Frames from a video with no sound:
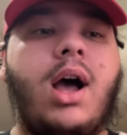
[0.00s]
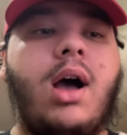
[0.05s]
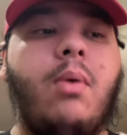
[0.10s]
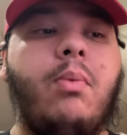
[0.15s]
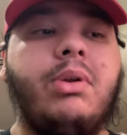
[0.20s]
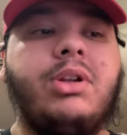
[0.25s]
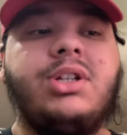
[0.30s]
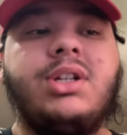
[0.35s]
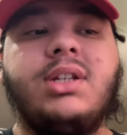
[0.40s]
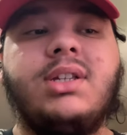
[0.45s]

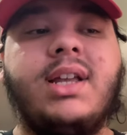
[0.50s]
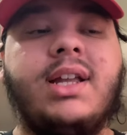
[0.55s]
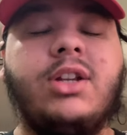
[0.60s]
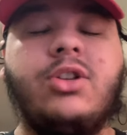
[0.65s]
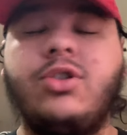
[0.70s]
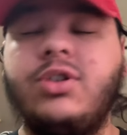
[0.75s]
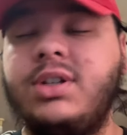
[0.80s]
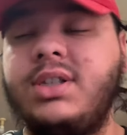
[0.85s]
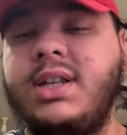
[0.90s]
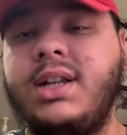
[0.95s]
which is
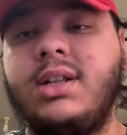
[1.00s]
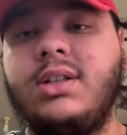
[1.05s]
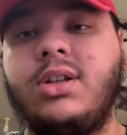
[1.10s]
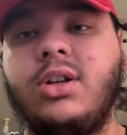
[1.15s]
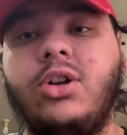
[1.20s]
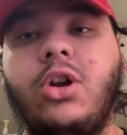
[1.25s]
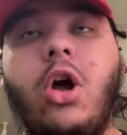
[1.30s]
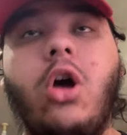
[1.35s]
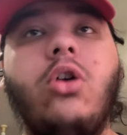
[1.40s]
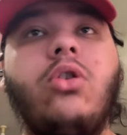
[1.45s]
interesting
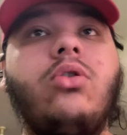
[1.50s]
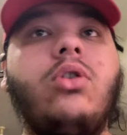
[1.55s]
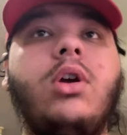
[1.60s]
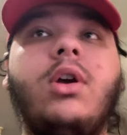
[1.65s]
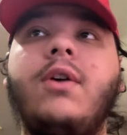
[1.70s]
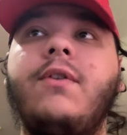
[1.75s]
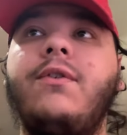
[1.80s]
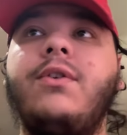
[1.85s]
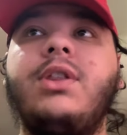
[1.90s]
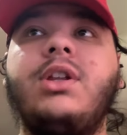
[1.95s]
to know
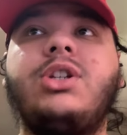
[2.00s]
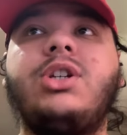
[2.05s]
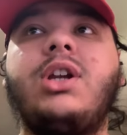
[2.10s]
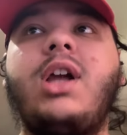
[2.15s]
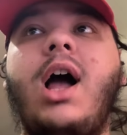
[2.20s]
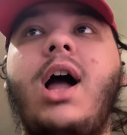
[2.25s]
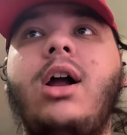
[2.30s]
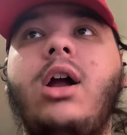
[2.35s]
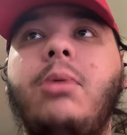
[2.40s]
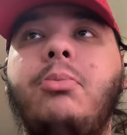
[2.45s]
for the
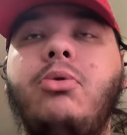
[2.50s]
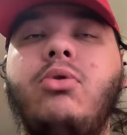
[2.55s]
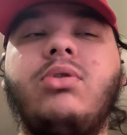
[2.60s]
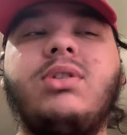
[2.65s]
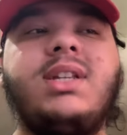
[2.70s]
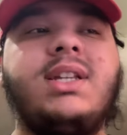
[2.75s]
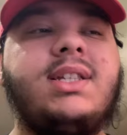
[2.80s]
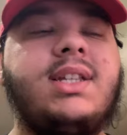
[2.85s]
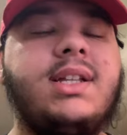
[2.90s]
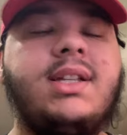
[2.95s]
Chicago
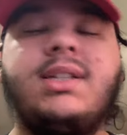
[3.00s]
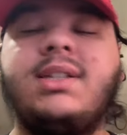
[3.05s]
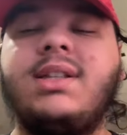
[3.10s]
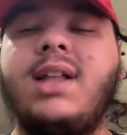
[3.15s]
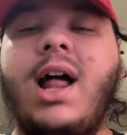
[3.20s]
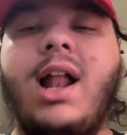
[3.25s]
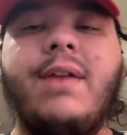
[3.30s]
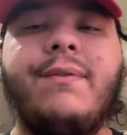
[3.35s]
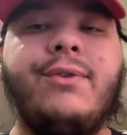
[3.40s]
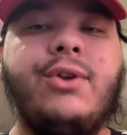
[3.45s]
Bulls. He did
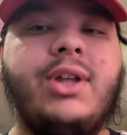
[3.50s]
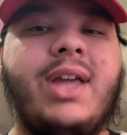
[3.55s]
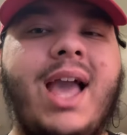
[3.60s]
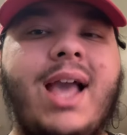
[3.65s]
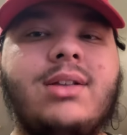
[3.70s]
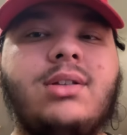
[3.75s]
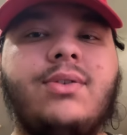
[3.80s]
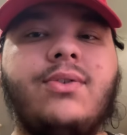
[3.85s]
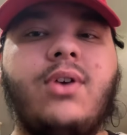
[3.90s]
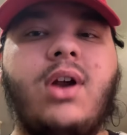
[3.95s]
start a few
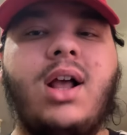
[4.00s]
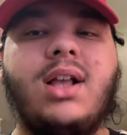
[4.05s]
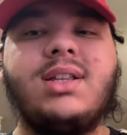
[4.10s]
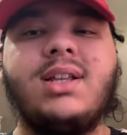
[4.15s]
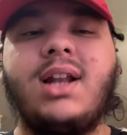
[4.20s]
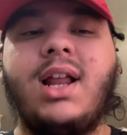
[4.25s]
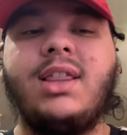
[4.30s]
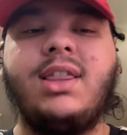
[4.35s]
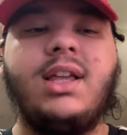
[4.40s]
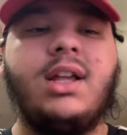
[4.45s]
games for us,
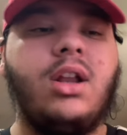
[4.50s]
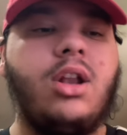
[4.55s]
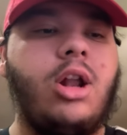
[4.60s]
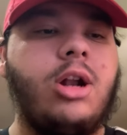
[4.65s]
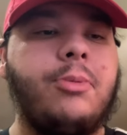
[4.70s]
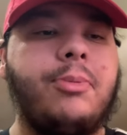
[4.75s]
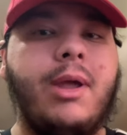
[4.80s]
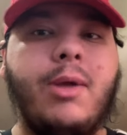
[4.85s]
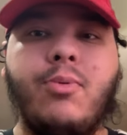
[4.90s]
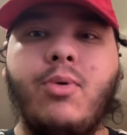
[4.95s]
and I think a lot
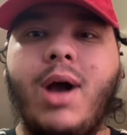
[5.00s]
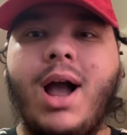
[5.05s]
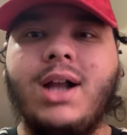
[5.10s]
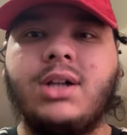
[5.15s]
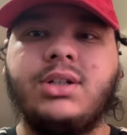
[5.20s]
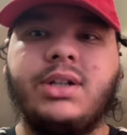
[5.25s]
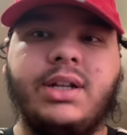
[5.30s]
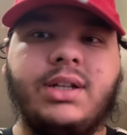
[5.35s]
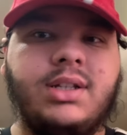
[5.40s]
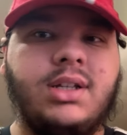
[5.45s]
of people
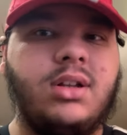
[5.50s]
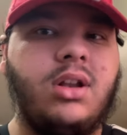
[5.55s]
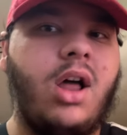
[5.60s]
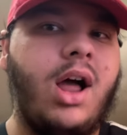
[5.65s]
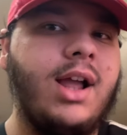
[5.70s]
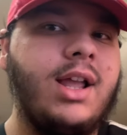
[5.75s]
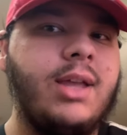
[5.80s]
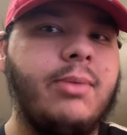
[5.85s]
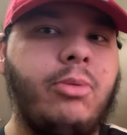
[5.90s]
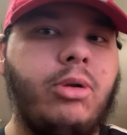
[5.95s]
actually did
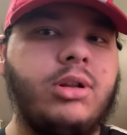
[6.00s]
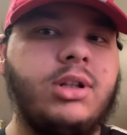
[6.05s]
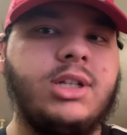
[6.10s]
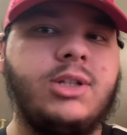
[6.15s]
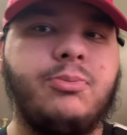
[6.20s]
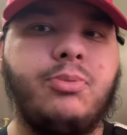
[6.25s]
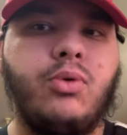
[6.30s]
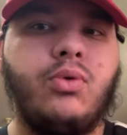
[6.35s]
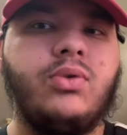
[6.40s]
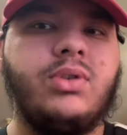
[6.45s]
like him on
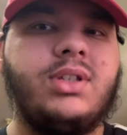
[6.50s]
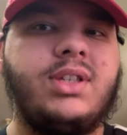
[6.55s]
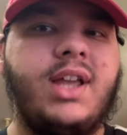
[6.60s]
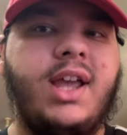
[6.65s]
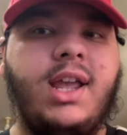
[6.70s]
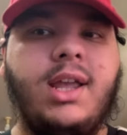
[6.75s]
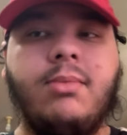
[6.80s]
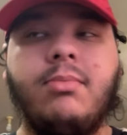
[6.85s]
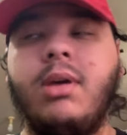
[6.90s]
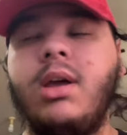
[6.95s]
this Bulls
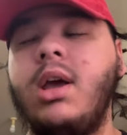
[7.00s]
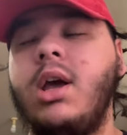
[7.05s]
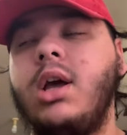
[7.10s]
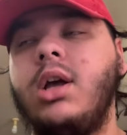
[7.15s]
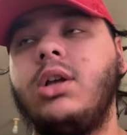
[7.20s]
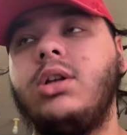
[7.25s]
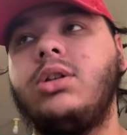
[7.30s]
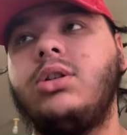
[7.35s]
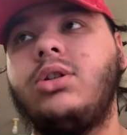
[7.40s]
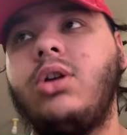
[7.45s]
team.
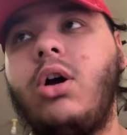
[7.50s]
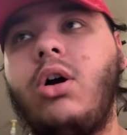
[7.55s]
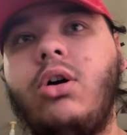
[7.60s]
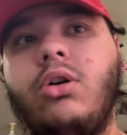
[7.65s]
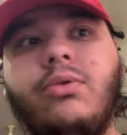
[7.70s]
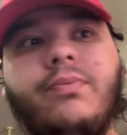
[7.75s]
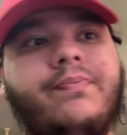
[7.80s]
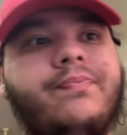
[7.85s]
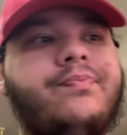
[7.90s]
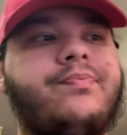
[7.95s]

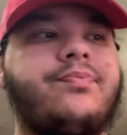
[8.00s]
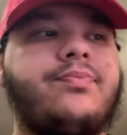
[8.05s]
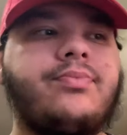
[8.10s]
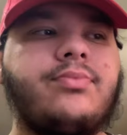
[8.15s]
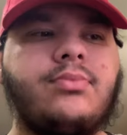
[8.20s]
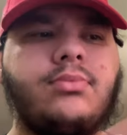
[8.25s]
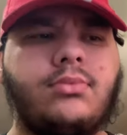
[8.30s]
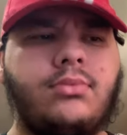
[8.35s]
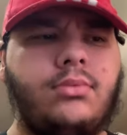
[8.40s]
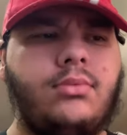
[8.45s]
So
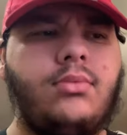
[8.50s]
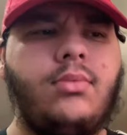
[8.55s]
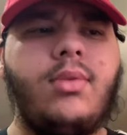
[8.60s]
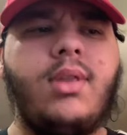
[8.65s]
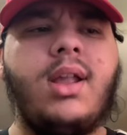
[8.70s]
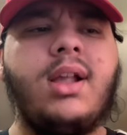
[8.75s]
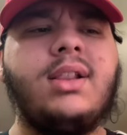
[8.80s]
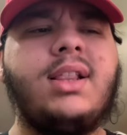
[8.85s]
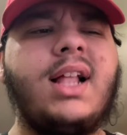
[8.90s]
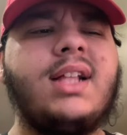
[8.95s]

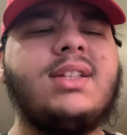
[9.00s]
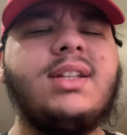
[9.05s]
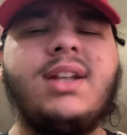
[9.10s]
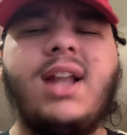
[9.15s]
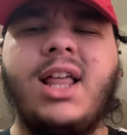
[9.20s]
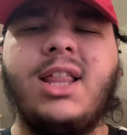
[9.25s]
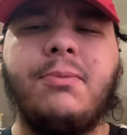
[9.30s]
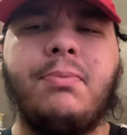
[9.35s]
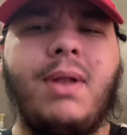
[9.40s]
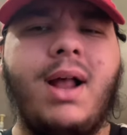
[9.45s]
that's
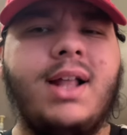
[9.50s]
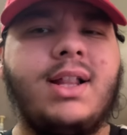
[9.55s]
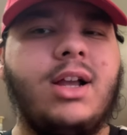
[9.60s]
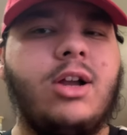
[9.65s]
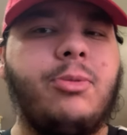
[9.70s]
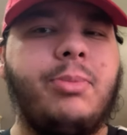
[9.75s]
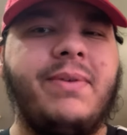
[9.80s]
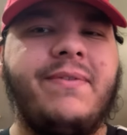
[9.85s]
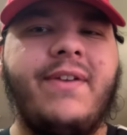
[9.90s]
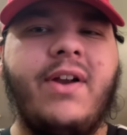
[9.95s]
another player that
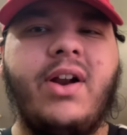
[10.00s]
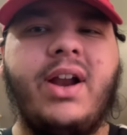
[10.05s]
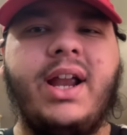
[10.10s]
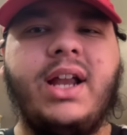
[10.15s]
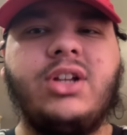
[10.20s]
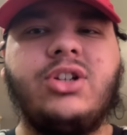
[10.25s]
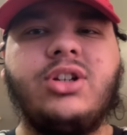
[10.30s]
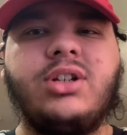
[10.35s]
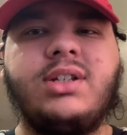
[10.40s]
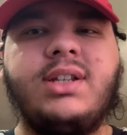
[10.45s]
could be very
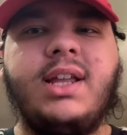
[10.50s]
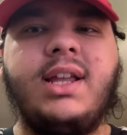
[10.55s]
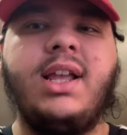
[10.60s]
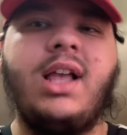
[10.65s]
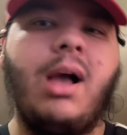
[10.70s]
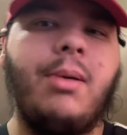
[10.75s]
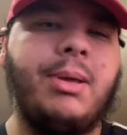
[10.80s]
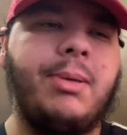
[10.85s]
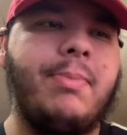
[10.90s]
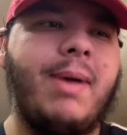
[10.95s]
interesting
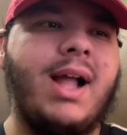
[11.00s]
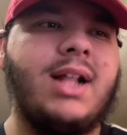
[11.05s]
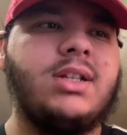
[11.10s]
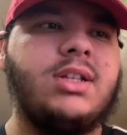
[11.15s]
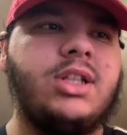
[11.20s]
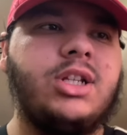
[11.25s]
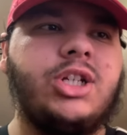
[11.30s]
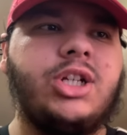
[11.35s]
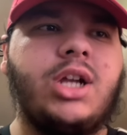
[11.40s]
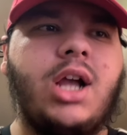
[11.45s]
coming back
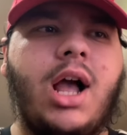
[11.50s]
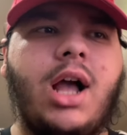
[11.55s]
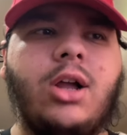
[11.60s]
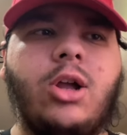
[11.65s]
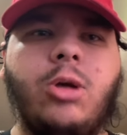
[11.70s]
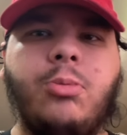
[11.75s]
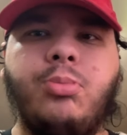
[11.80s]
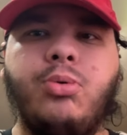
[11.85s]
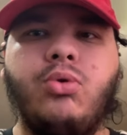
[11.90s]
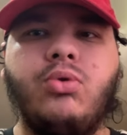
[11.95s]
to the
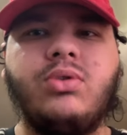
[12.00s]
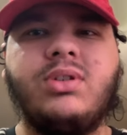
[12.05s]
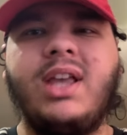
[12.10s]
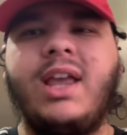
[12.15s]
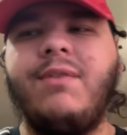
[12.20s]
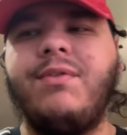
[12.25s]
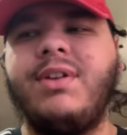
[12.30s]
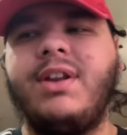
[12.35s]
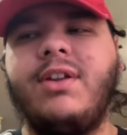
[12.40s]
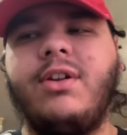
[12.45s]
Chicago Bulls,
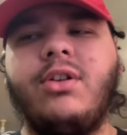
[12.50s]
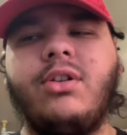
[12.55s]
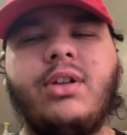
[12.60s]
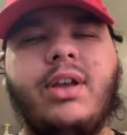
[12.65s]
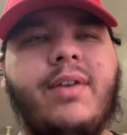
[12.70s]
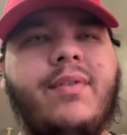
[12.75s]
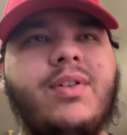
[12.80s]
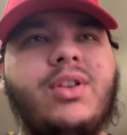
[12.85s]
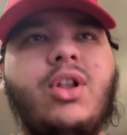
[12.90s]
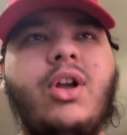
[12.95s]
even
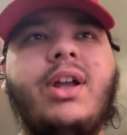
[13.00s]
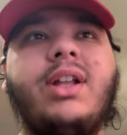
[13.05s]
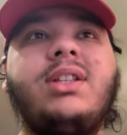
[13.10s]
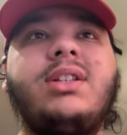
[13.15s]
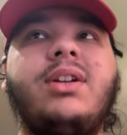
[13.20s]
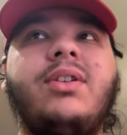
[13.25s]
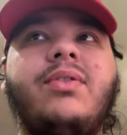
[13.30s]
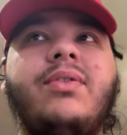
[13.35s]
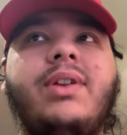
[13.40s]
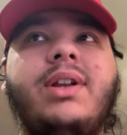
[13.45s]
though he
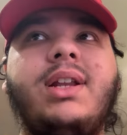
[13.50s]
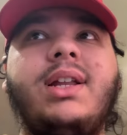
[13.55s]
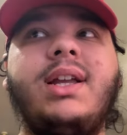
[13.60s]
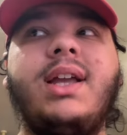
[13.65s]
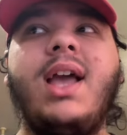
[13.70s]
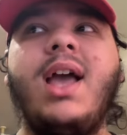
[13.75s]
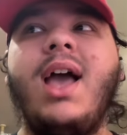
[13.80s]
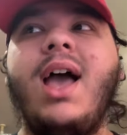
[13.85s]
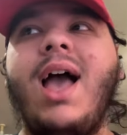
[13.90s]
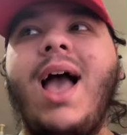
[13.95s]
didn't
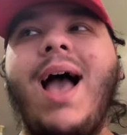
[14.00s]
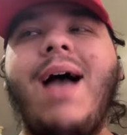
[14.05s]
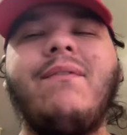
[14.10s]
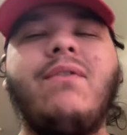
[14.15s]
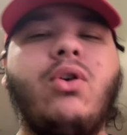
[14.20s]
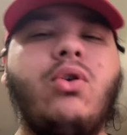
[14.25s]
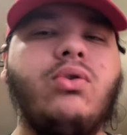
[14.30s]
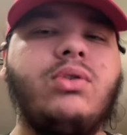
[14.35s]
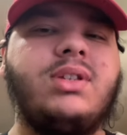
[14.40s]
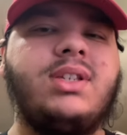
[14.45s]
really have
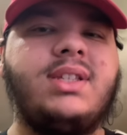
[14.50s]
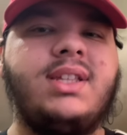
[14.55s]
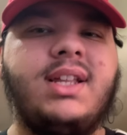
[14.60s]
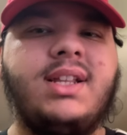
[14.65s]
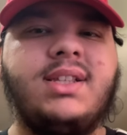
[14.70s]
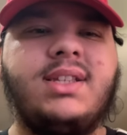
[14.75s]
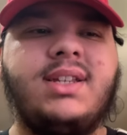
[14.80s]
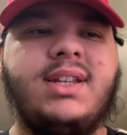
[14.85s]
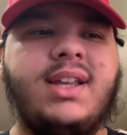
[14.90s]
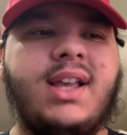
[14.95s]
a good
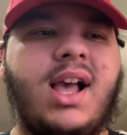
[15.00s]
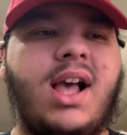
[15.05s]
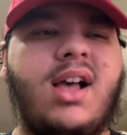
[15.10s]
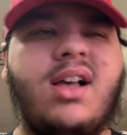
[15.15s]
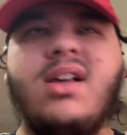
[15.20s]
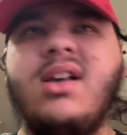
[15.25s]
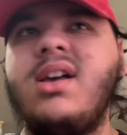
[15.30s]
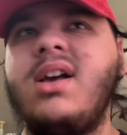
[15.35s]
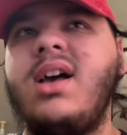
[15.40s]
stint here.